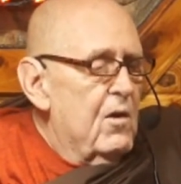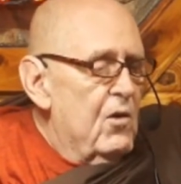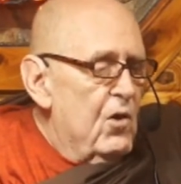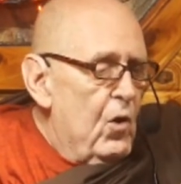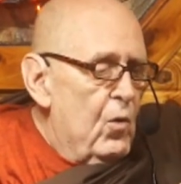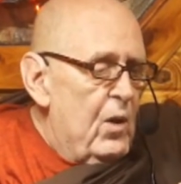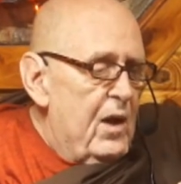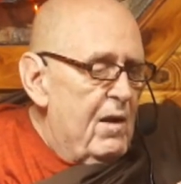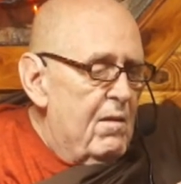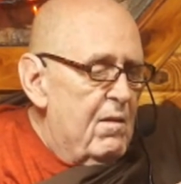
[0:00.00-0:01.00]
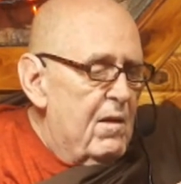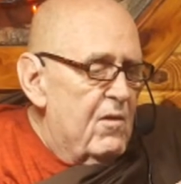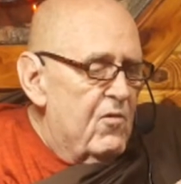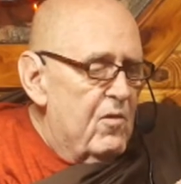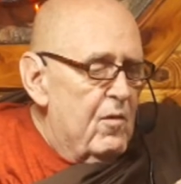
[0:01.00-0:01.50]
knowing
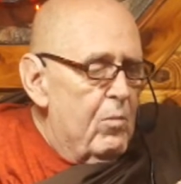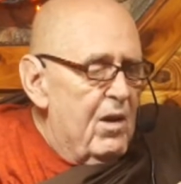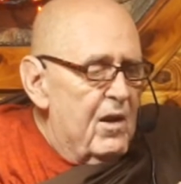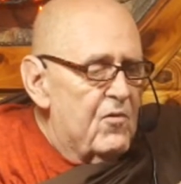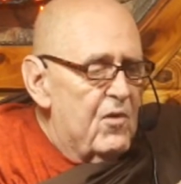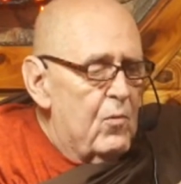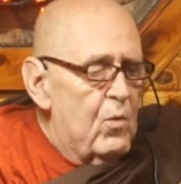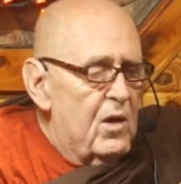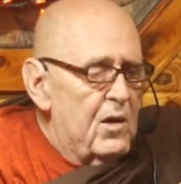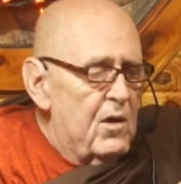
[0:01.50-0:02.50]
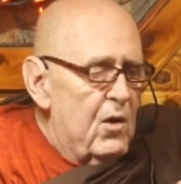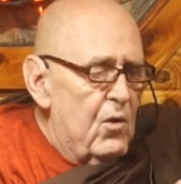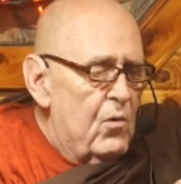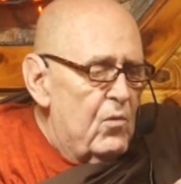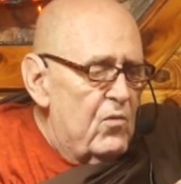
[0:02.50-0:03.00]
this the Blessed One
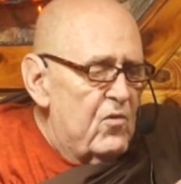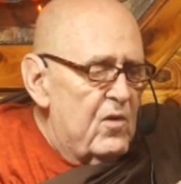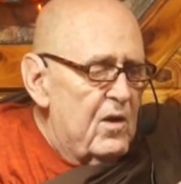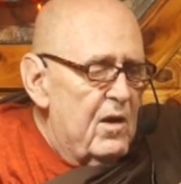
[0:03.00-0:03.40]
knows,